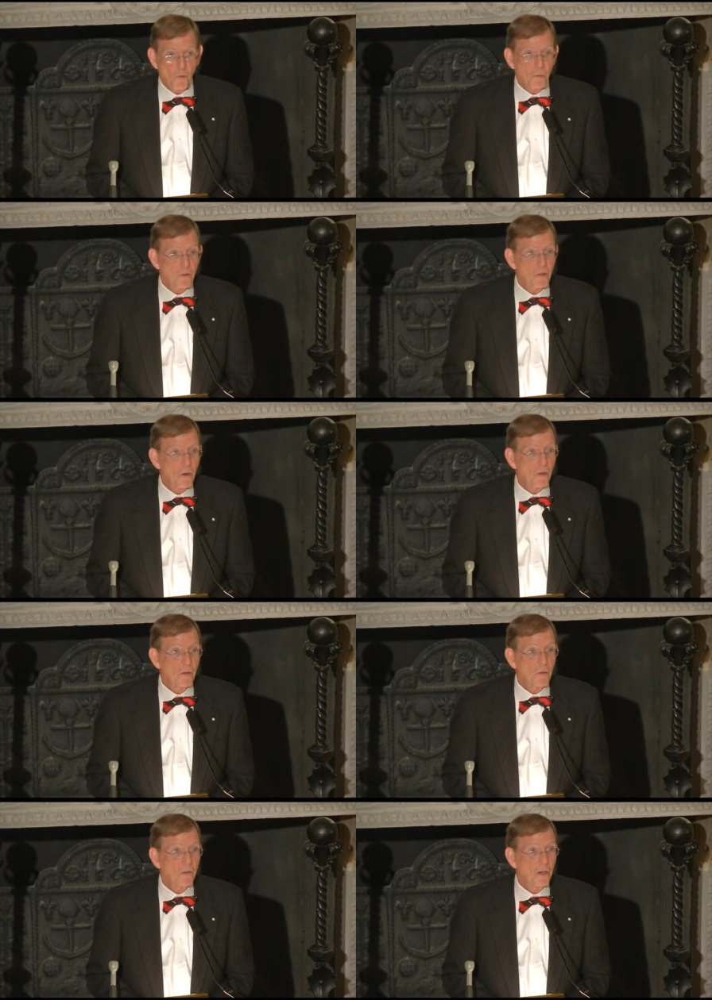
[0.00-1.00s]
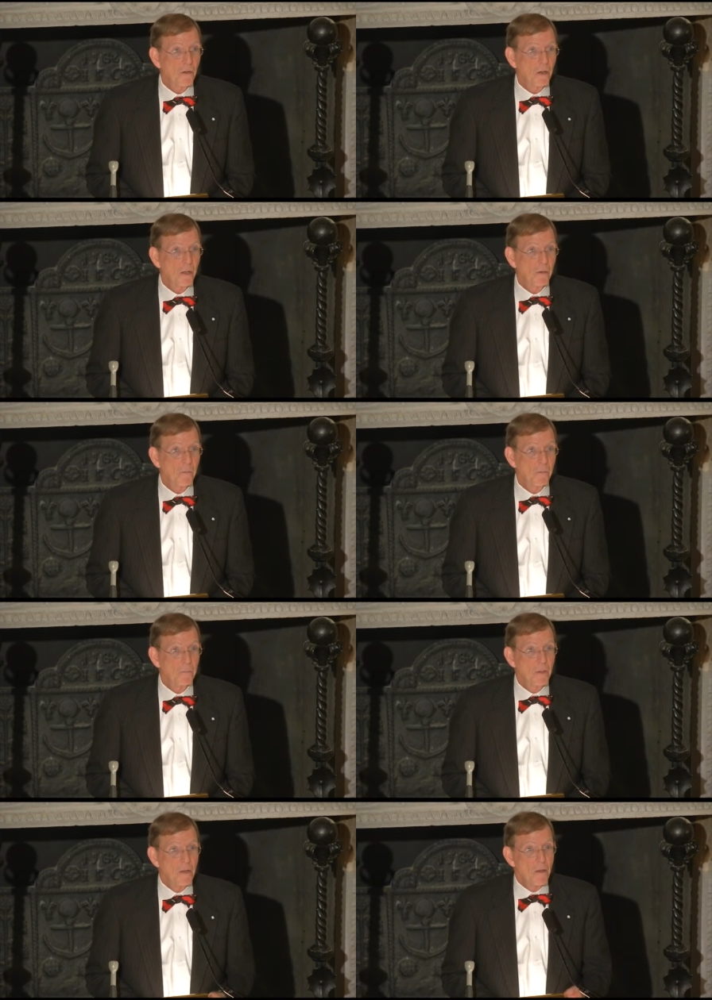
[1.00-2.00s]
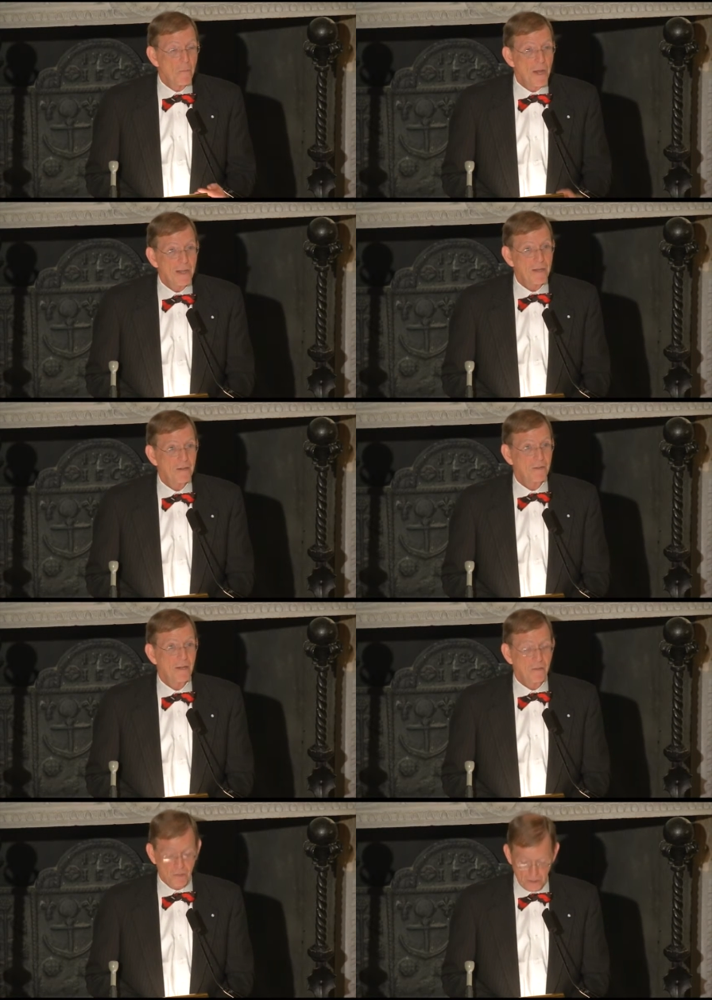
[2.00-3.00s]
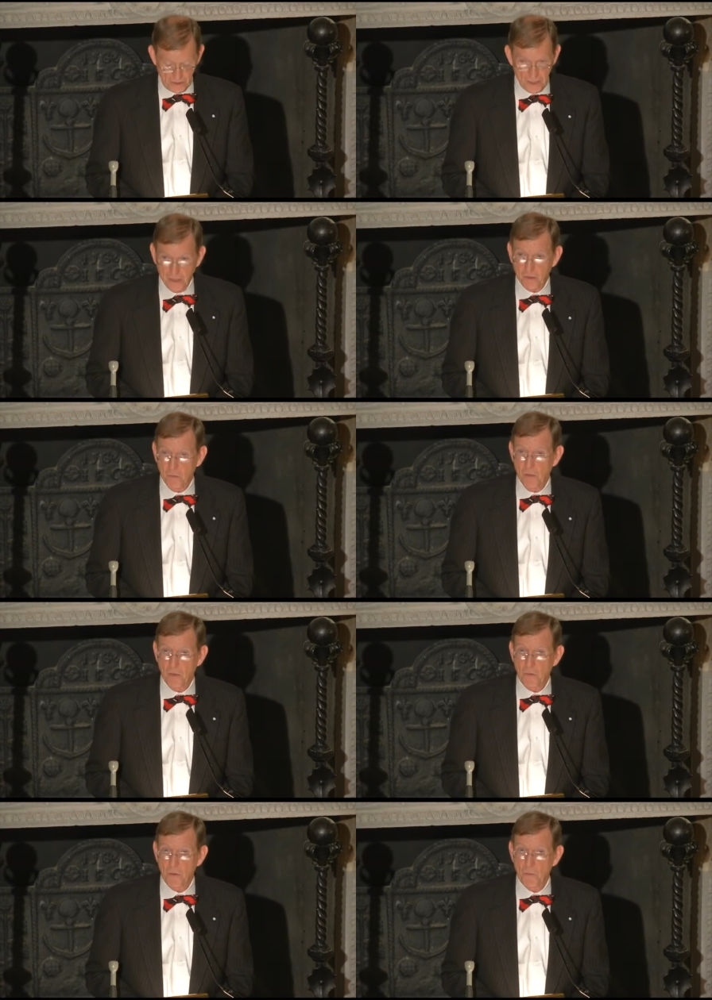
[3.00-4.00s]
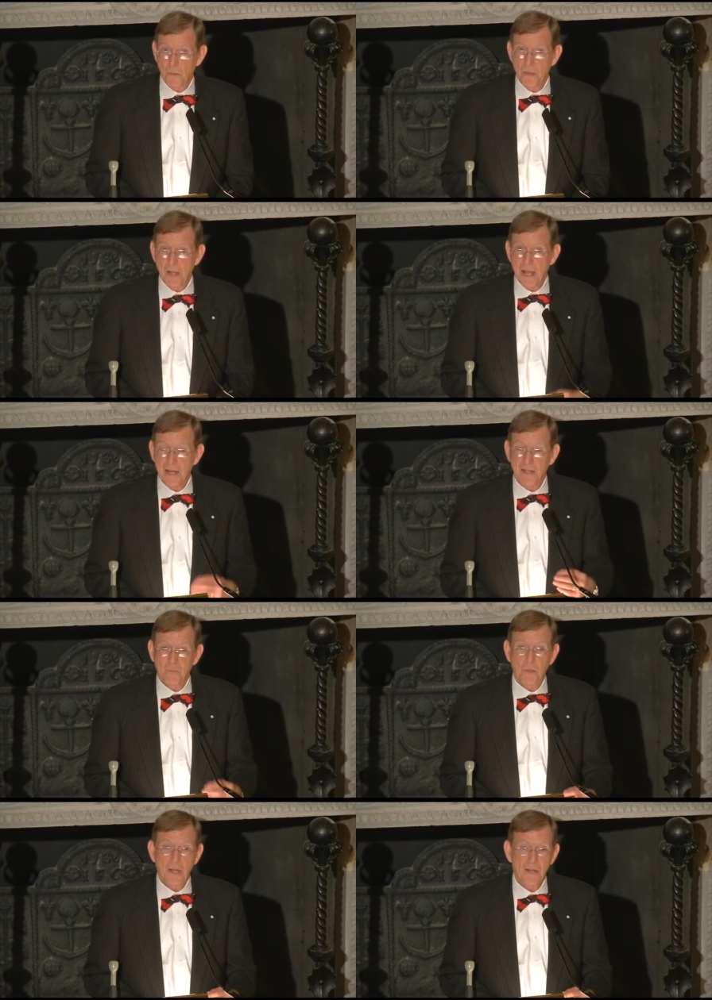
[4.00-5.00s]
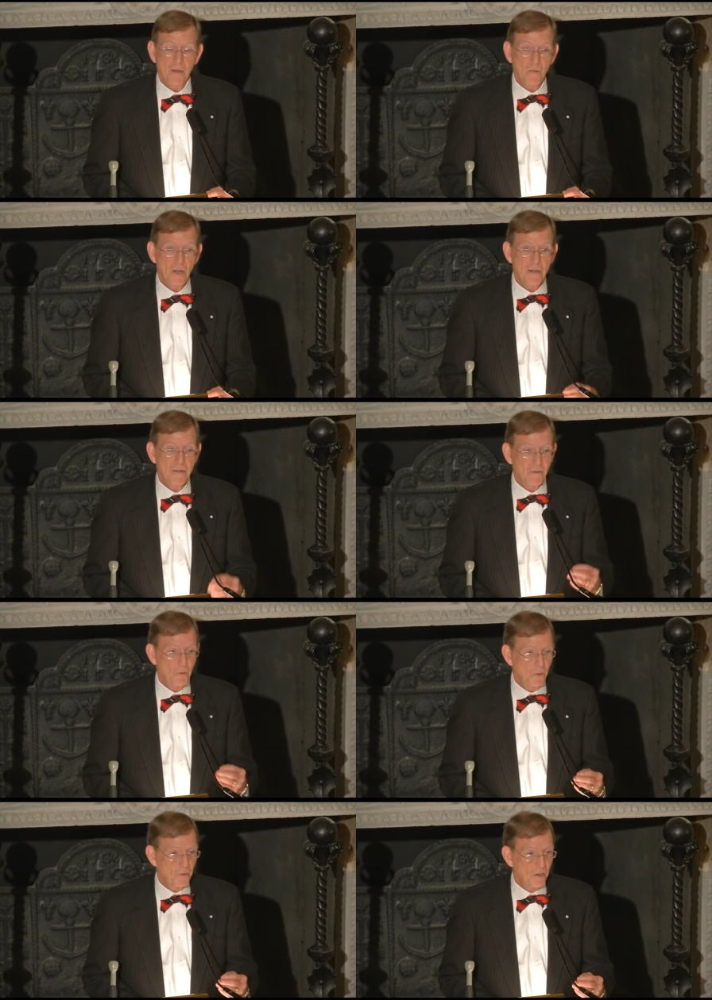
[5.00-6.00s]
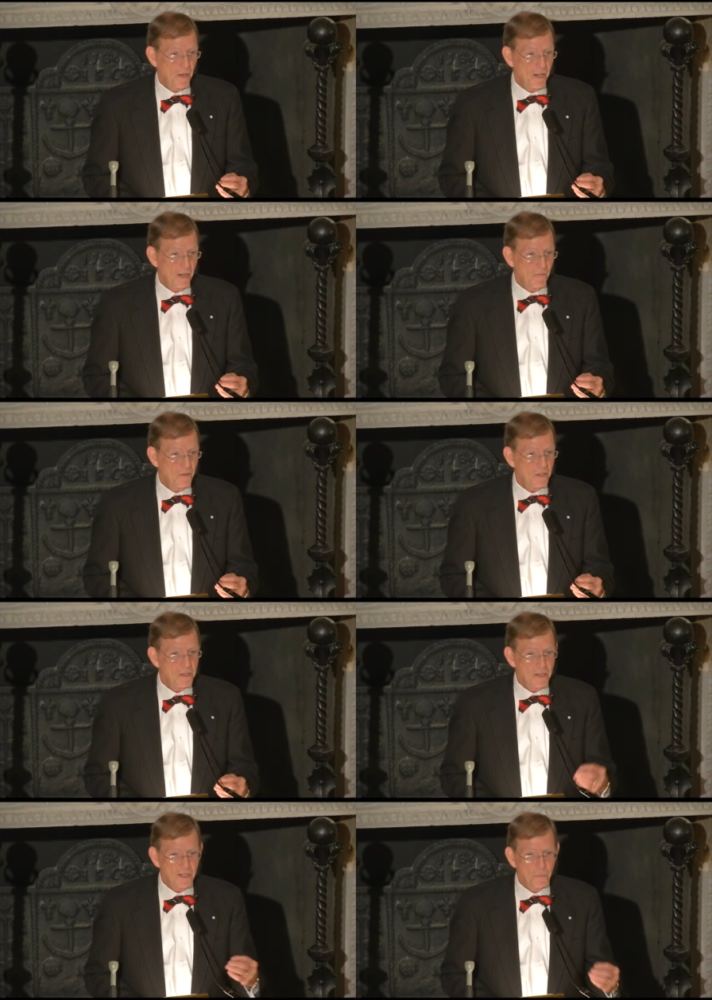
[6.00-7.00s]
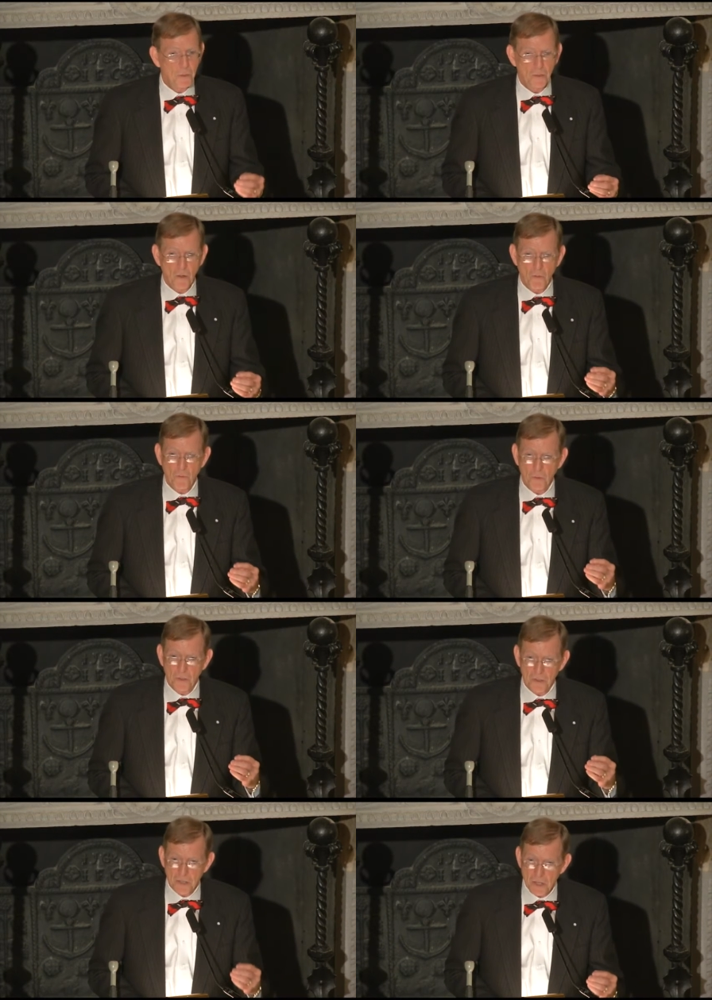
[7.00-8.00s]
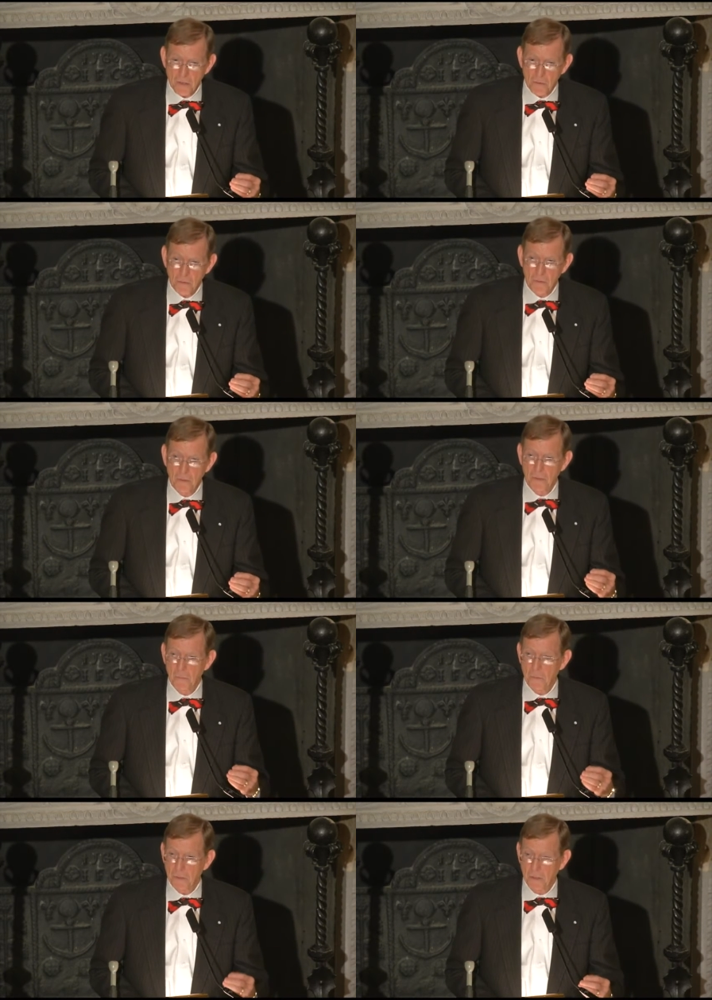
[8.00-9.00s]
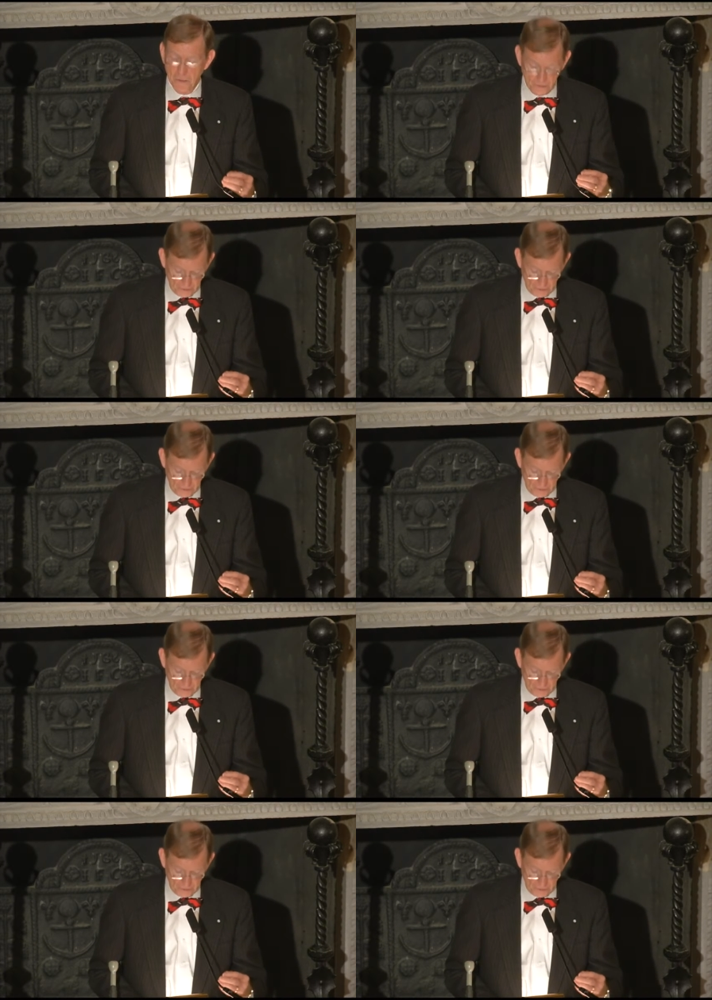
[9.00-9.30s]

from Charlotte, North Carolina, back into South Carolina to regroup and his planned invasion of North Carolina and Virginia is put off for a year because